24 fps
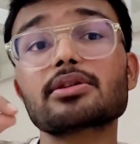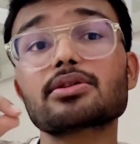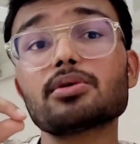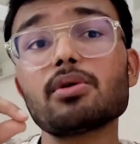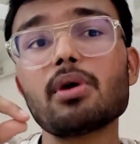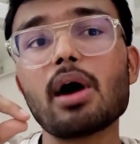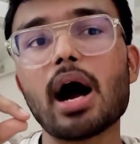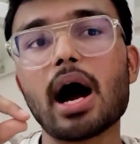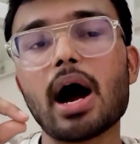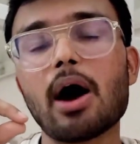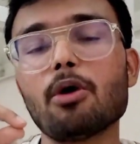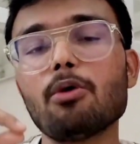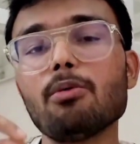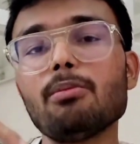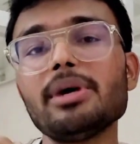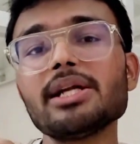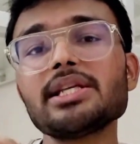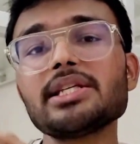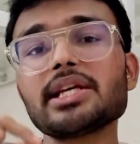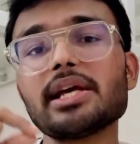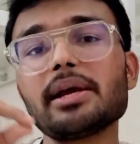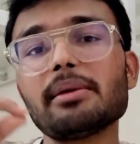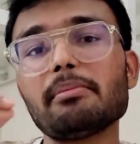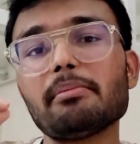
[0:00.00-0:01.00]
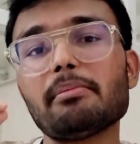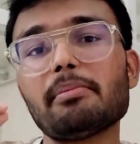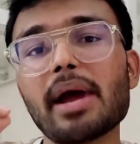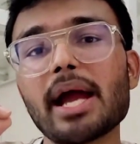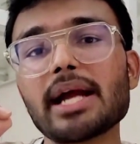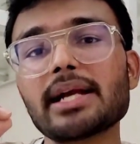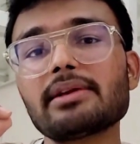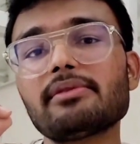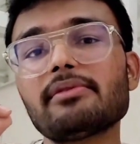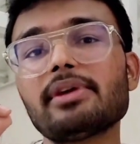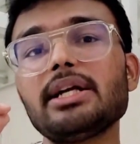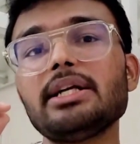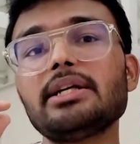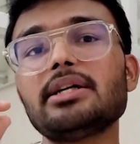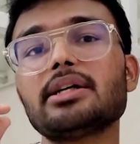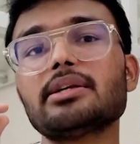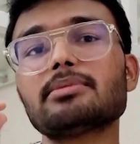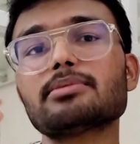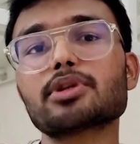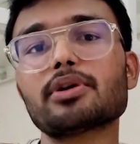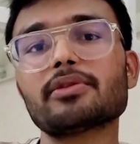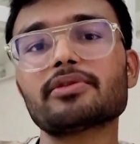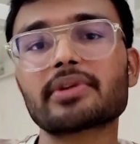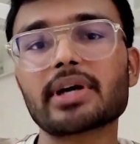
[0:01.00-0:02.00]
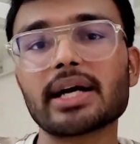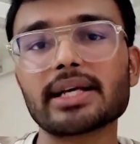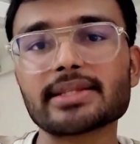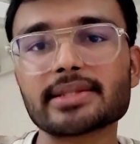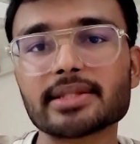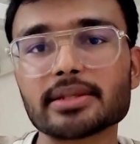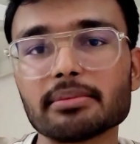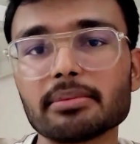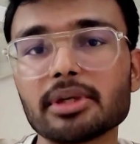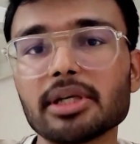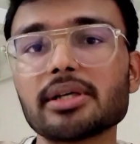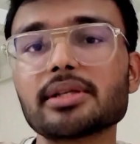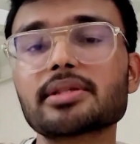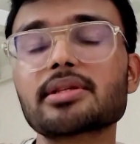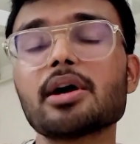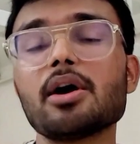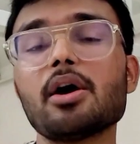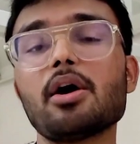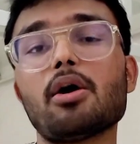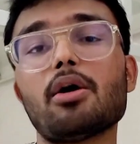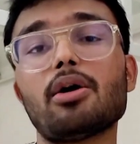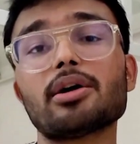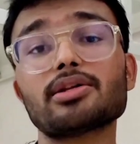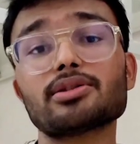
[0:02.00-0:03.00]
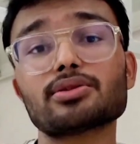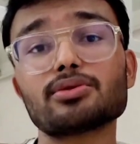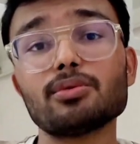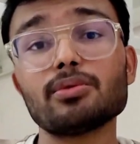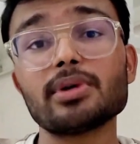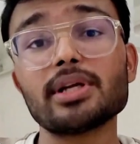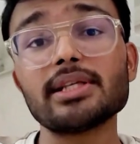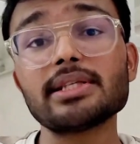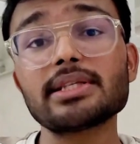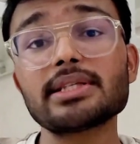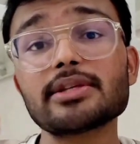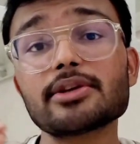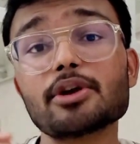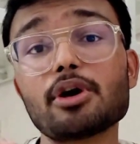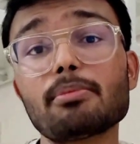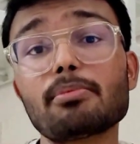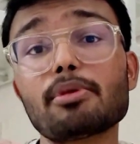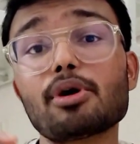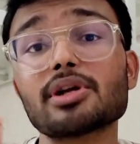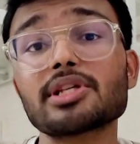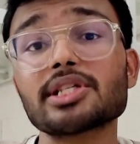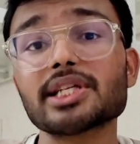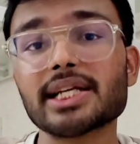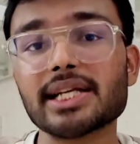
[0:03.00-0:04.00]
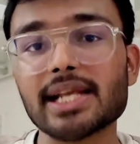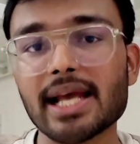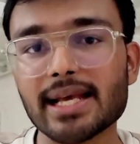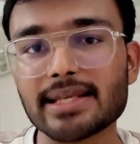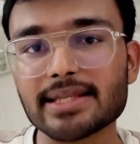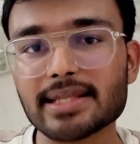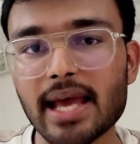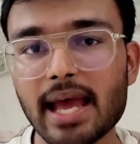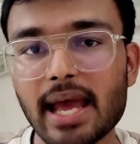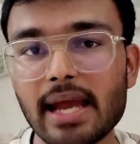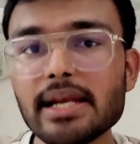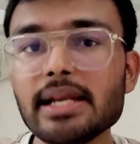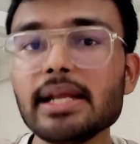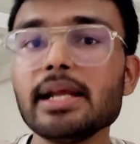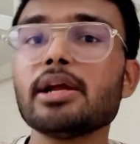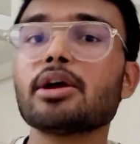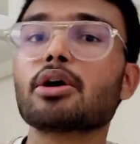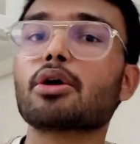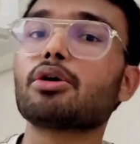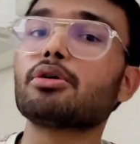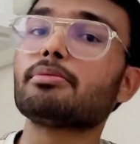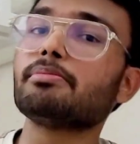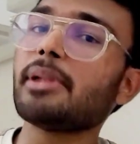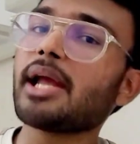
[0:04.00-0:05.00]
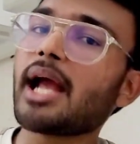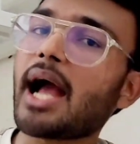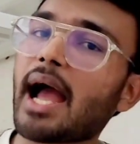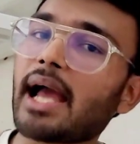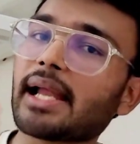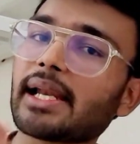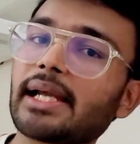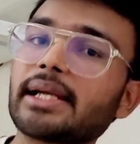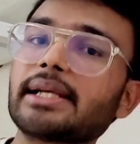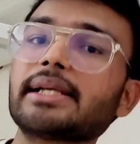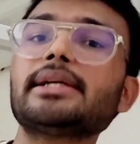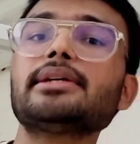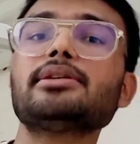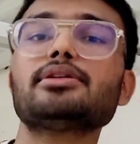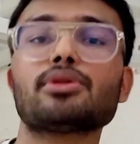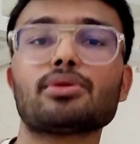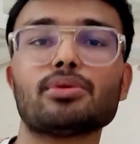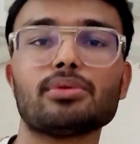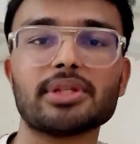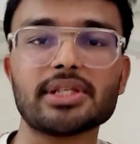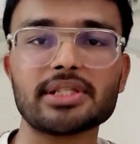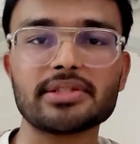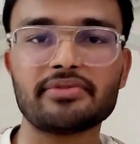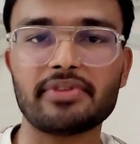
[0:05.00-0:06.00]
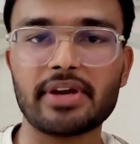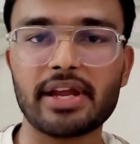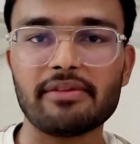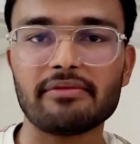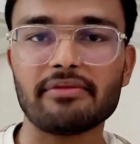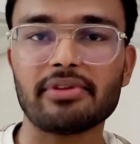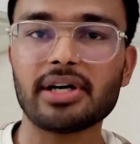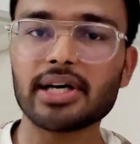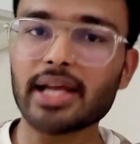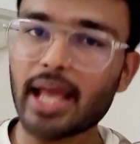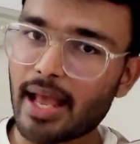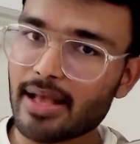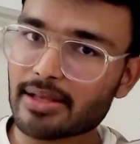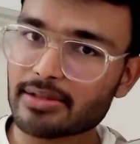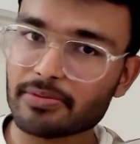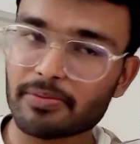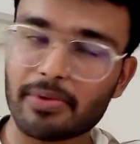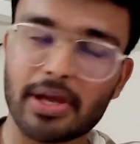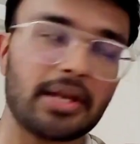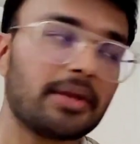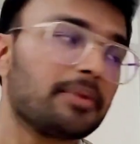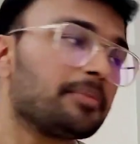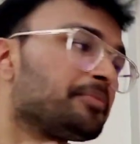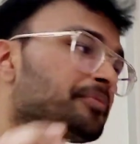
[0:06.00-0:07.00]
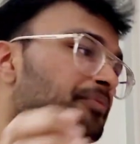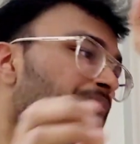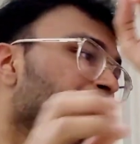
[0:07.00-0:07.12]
So how much impact in terms of customers or students your project has had could be highlighted through this framework as well.